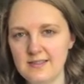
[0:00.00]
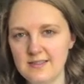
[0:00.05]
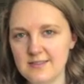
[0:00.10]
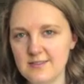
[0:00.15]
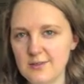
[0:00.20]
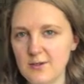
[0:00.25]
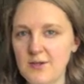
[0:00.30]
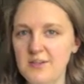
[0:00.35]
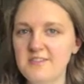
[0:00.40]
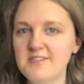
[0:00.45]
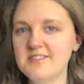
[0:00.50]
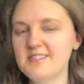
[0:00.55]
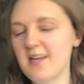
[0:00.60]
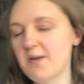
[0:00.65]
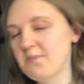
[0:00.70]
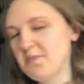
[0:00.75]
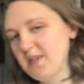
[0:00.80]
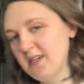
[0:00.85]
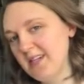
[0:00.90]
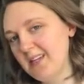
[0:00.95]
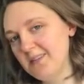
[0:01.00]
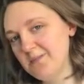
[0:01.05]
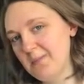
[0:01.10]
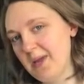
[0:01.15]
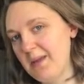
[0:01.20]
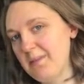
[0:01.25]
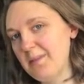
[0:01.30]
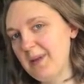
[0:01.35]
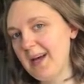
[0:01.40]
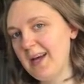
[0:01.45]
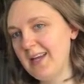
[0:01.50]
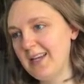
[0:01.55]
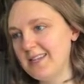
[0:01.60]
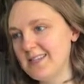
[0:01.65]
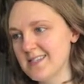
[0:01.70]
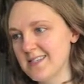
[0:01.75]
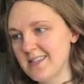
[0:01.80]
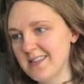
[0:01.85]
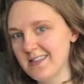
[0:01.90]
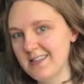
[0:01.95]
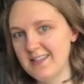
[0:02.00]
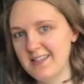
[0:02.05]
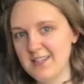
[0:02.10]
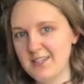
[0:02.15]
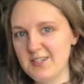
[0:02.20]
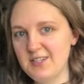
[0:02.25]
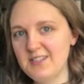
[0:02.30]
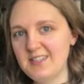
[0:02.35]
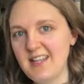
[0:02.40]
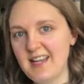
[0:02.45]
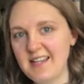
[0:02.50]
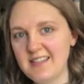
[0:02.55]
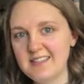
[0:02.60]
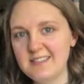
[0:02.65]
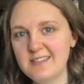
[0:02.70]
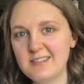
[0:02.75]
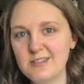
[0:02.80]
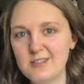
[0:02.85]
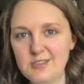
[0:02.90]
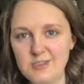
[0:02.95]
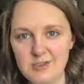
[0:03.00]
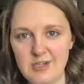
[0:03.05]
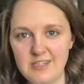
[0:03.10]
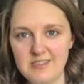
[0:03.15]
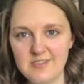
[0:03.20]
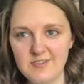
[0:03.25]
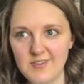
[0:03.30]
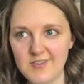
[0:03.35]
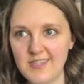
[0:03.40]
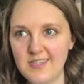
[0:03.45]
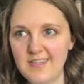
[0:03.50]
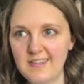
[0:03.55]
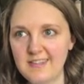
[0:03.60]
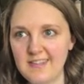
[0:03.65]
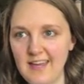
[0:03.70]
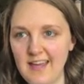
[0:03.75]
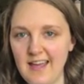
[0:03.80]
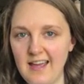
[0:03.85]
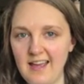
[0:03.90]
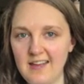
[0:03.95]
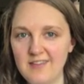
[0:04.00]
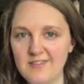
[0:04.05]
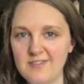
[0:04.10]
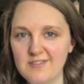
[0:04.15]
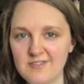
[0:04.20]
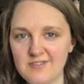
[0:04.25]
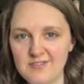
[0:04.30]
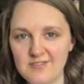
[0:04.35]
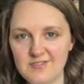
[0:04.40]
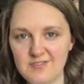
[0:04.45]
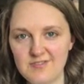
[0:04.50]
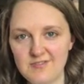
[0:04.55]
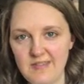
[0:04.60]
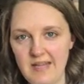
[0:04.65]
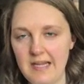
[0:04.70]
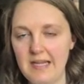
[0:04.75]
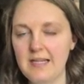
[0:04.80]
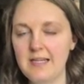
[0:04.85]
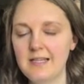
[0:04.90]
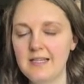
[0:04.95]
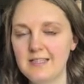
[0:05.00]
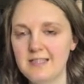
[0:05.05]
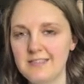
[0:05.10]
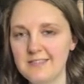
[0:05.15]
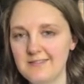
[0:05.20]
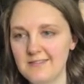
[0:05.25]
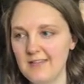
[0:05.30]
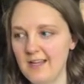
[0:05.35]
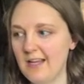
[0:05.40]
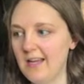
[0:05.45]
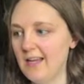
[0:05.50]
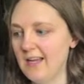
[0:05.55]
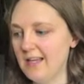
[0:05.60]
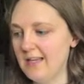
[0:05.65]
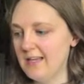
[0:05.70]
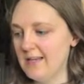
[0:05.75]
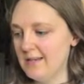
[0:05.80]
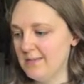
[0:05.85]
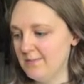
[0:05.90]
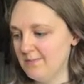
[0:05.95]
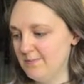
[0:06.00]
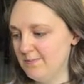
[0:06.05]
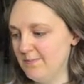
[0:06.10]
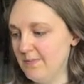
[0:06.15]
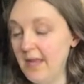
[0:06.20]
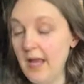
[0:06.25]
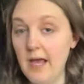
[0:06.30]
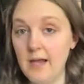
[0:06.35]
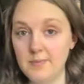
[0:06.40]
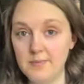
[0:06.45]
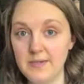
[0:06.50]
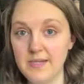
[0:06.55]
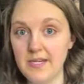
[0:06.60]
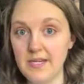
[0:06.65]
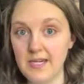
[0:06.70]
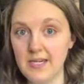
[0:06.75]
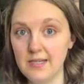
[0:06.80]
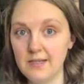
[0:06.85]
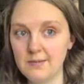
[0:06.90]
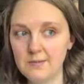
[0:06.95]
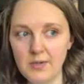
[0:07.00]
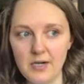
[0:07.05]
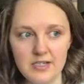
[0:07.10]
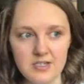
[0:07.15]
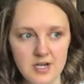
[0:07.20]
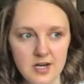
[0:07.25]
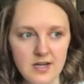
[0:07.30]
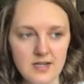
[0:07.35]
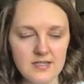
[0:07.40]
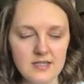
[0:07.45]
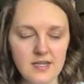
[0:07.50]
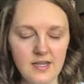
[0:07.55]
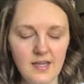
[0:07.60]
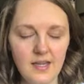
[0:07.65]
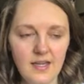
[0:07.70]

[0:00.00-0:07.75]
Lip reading: sort of separate in my mind and a little less stressful to have like it not be a knitting project.